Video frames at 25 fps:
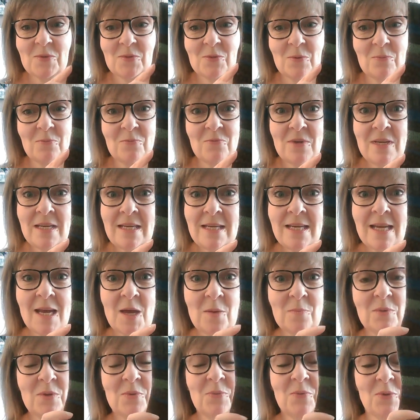So I'm really
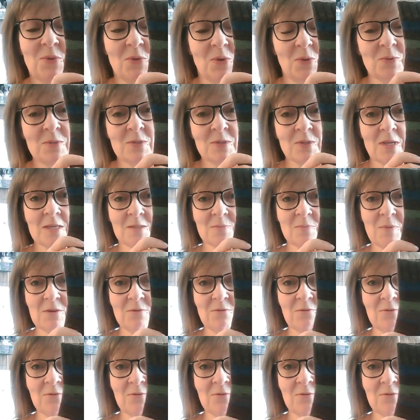happy with those. So that's my